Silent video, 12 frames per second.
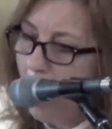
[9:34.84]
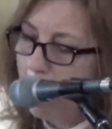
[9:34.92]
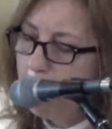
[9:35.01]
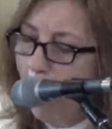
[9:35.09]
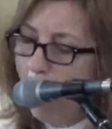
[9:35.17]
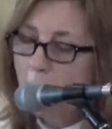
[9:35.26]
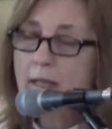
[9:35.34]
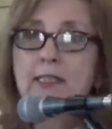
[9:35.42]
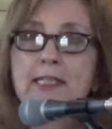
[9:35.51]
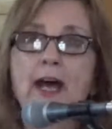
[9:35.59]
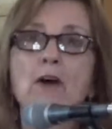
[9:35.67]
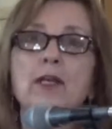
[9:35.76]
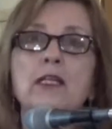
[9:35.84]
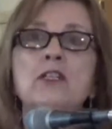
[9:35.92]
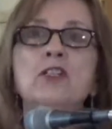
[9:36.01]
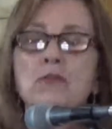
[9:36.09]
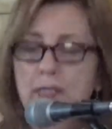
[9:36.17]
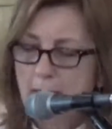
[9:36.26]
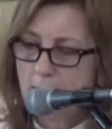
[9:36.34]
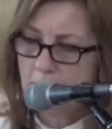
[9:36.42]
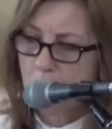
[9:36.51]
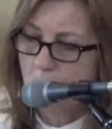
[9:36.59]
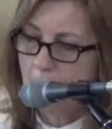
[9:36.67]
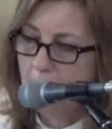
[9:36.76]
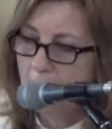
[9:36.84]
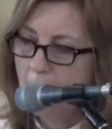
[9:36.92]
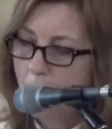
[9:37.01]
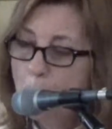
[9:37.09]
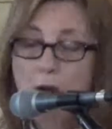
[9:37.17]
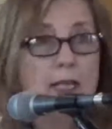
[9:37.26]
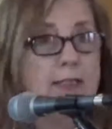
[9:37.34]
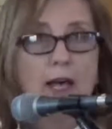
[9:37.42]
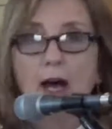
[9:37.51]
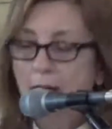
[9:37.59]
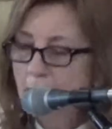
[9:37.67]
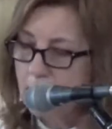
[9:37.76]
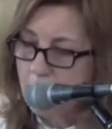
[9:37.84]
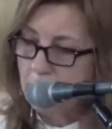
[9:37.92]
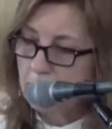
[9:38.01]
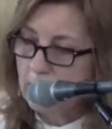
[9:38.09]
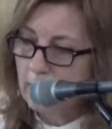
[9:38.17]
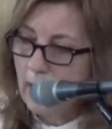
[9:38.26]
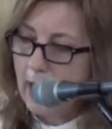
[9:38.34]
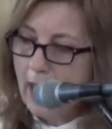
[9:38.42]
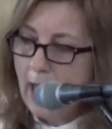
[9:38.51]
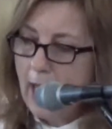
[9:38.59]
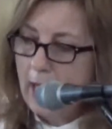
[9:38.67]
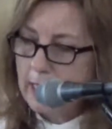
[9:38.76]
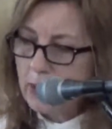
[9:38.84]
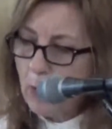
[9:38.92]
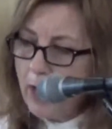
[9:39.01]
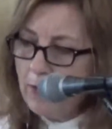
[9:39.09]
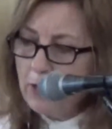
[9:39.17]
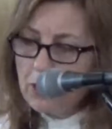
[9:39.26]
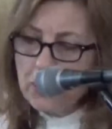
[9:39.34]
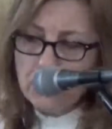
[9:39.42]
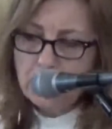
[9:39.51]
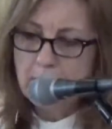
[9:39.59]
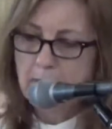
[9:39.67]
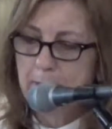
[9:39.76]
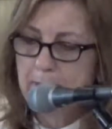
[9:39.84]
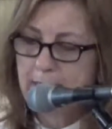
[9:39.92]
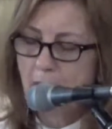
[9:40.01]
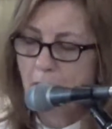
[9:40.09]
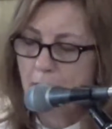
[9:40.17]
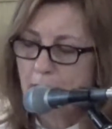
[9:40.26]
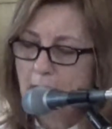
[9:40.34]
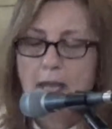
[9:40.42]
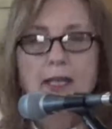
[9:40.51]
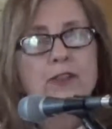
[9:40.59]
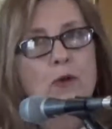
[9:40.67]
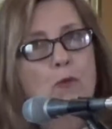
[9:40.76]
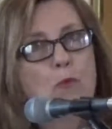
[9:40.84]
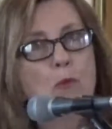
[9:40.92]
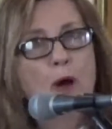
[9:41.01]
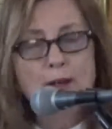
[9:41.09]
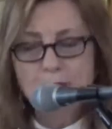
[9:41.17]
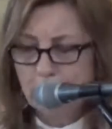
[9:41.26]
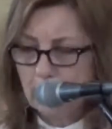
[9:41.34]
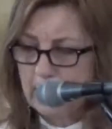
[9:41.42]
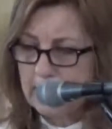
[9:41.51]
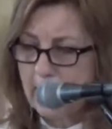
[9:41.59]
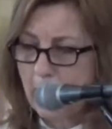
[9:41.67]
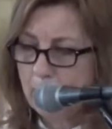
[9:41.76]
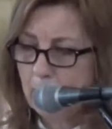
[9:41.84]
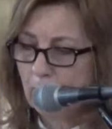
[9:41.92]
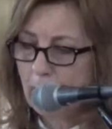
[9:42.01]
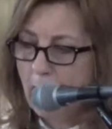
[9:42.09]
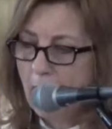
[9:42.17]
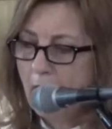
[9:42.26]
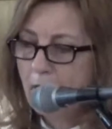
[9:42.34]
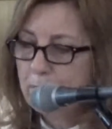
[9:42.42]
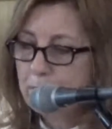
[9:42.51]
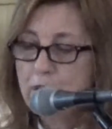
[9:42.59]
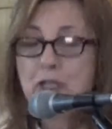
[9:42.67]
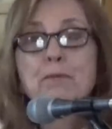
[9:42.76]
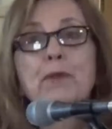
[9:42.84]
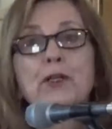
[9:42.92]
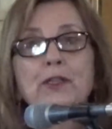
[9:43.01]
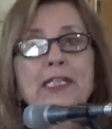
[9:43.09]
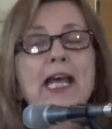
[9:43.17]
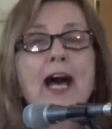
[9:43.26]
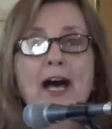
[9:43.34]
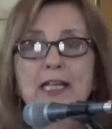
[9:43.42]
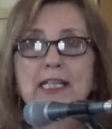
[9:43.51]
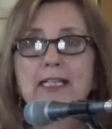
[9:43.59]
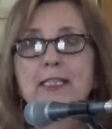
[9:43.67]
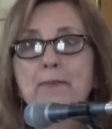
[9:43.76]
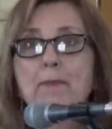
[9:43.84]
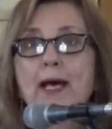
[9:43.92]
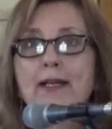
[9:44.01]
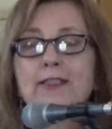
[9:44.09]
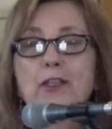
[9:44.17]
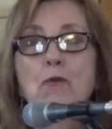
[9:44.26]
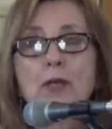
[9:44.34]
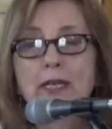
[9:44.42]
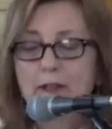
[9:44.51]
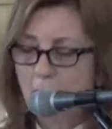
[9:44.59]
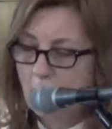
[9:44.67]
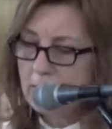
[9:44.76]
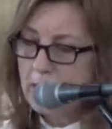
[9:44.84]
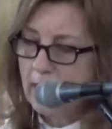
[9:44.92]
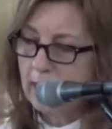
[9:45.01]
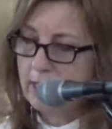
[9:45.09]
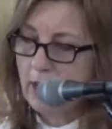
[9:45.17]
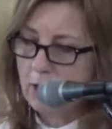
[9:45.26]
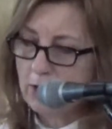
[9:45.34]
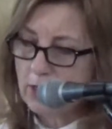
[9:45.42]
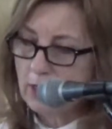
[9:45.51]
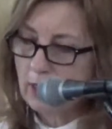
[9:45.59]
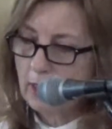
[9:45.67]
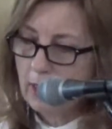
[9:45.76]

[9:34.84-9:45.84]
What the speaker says: And Paul is now in new territory where he's unknown. And his way of introducing himself is a wonderful example of bridge building at its best, so we can all take note.